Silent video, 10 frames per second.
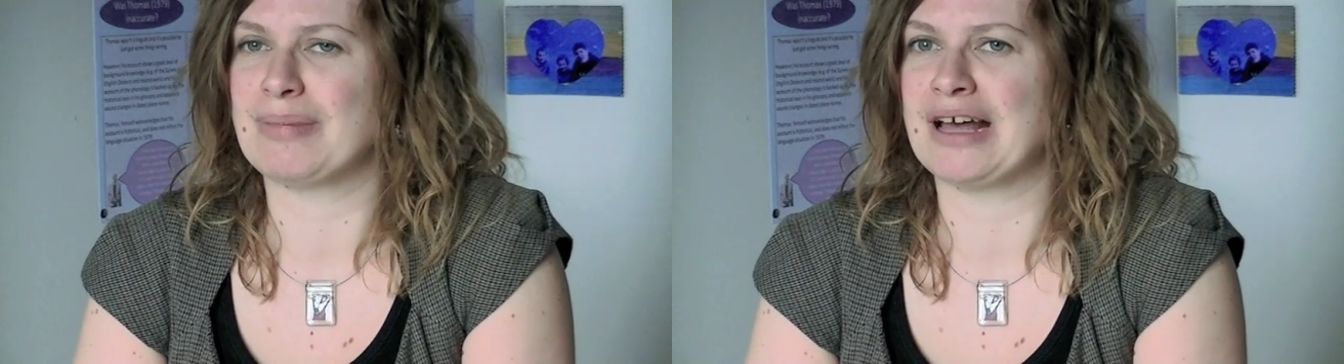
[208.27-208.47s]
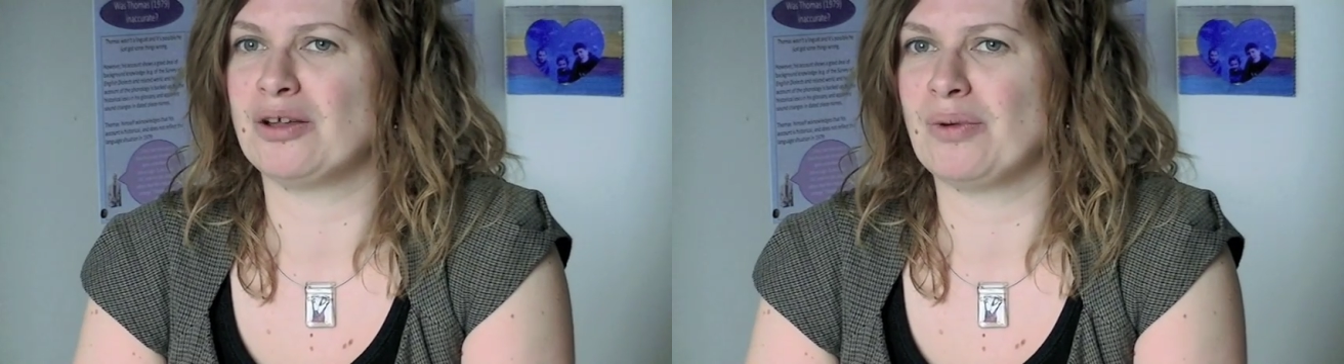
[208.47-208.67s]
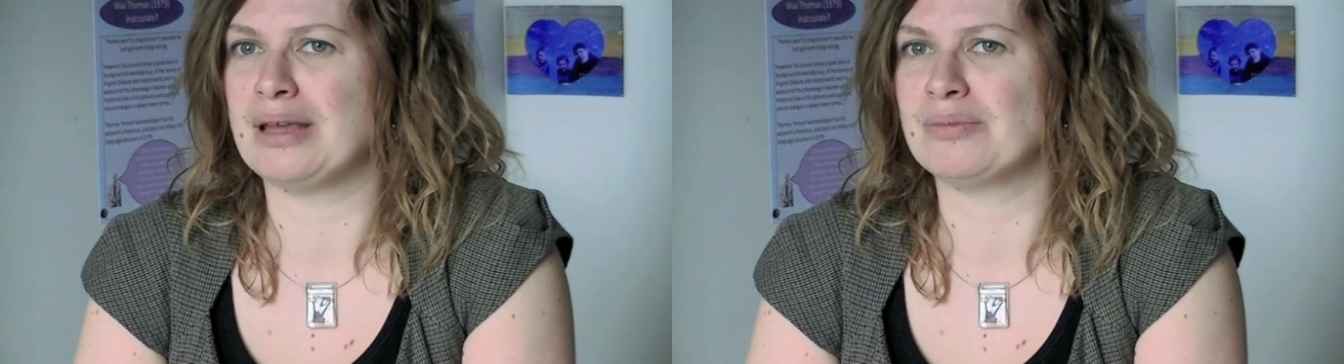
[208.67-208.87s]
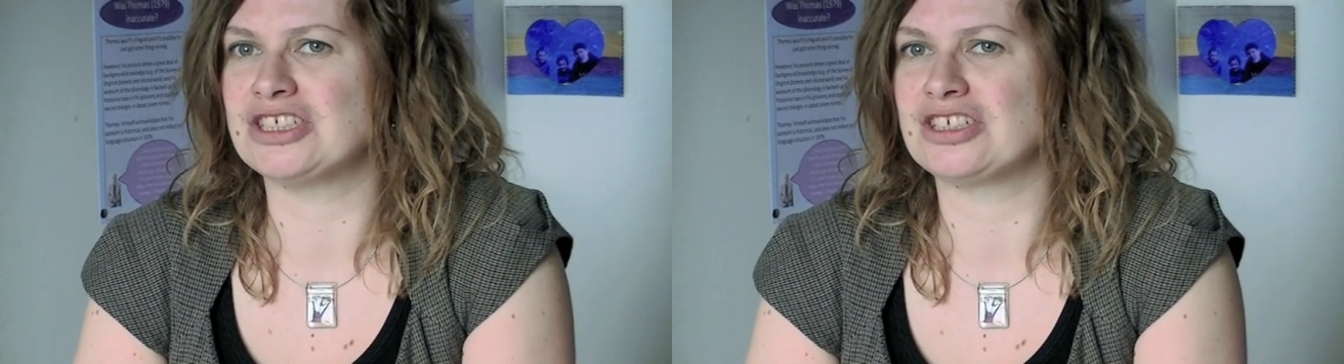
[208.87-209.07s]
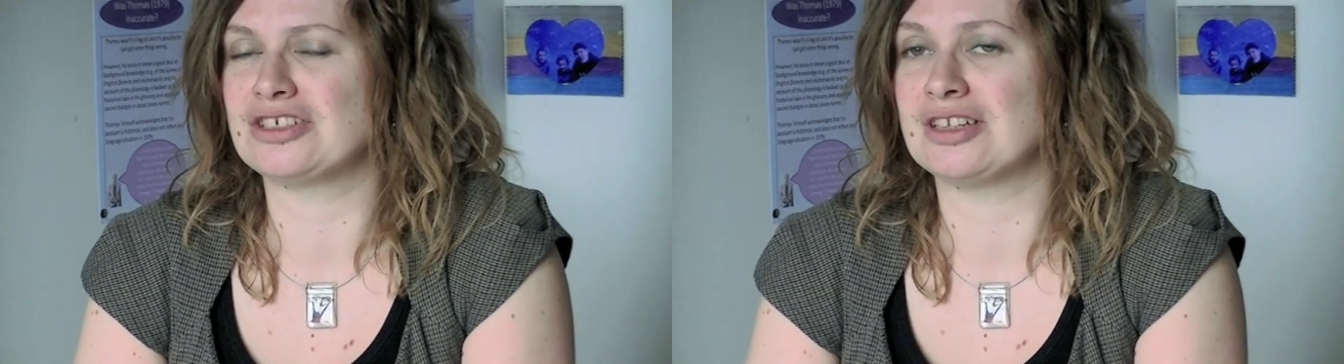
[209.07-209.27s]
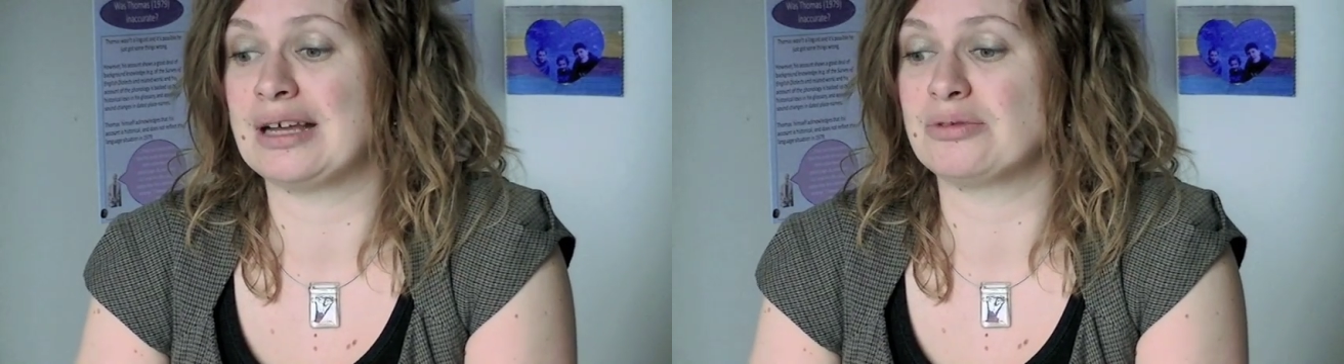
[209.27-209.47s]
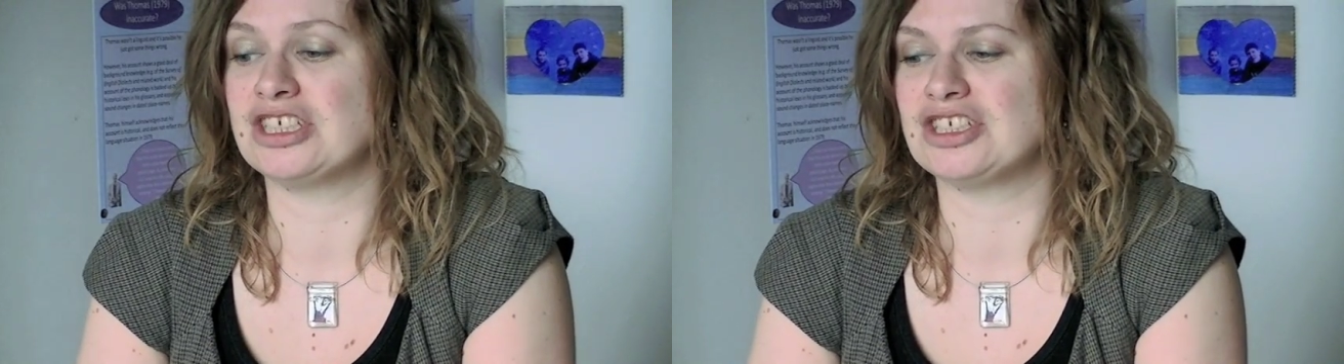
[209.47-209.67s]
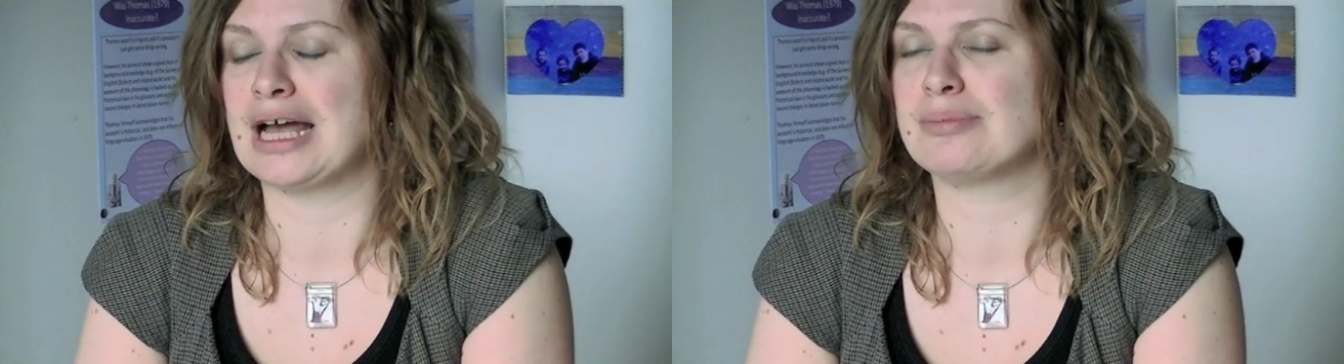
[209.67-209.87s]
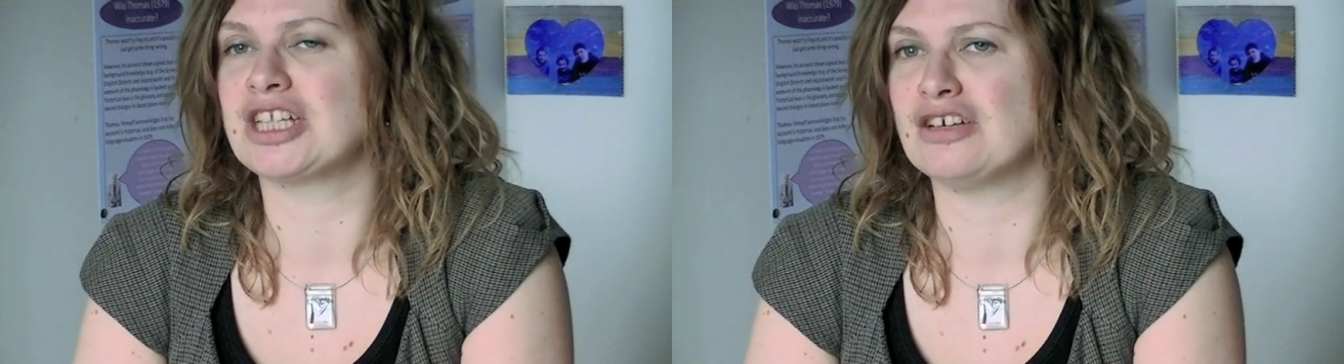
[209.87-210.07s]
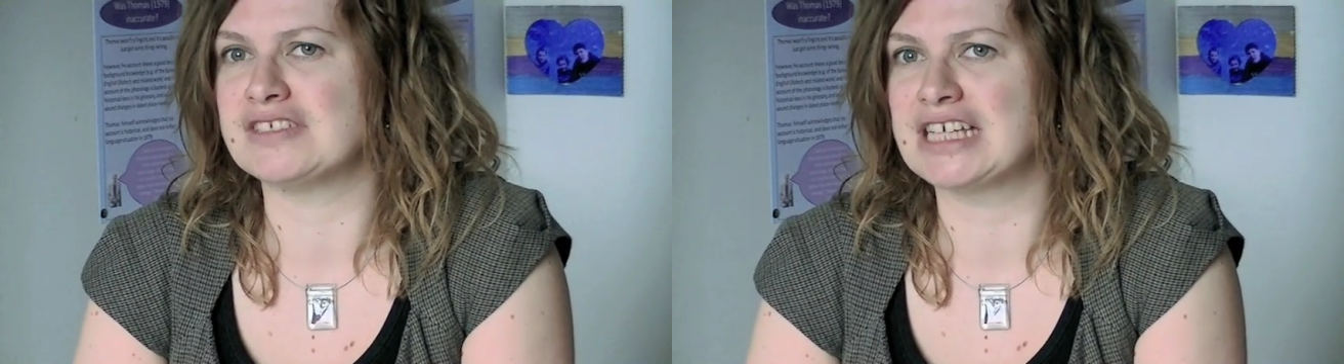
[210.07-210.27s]
about the way in which language
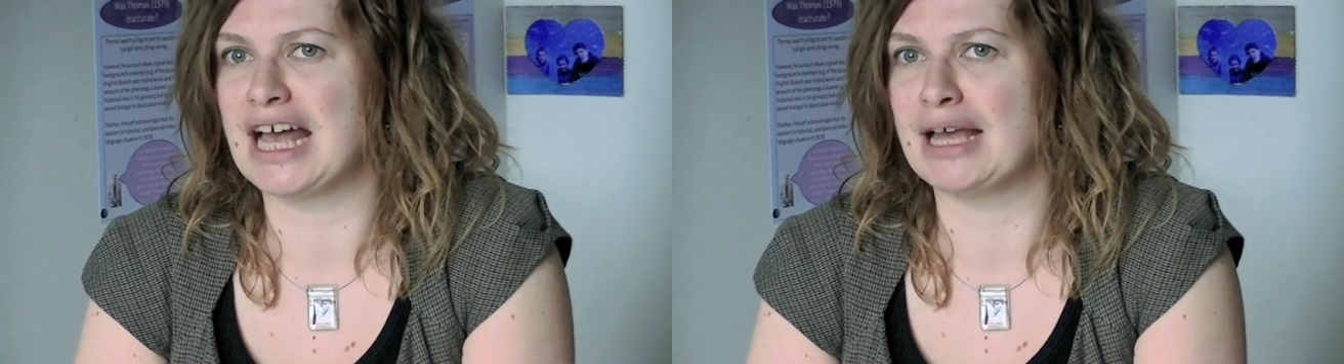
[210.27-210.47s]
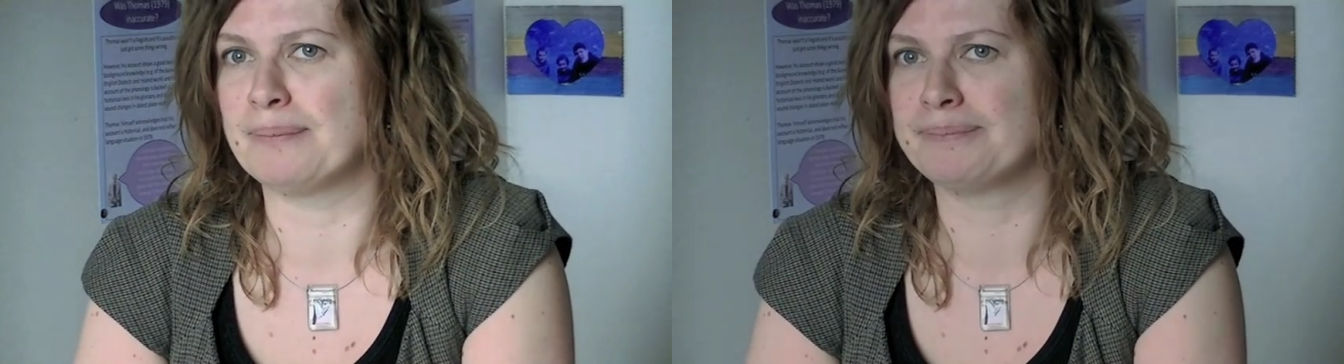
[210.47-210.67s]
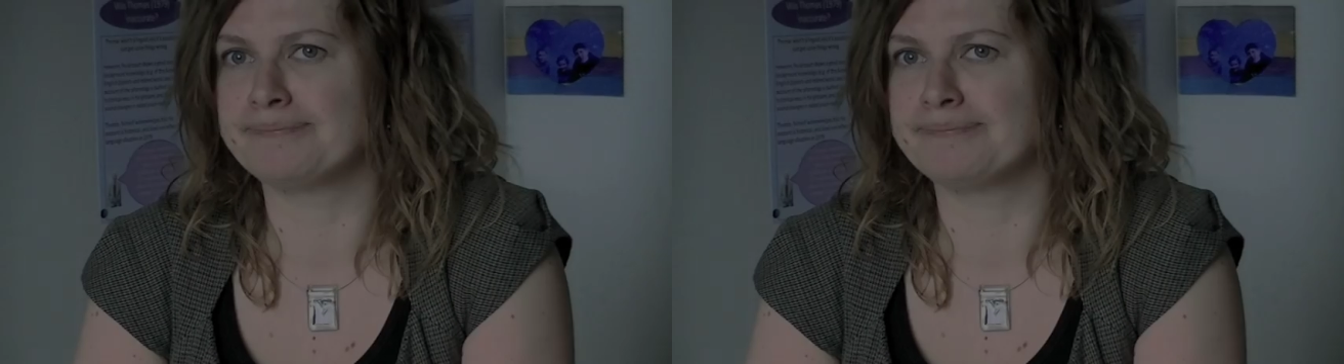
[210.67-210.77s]
adapts over time.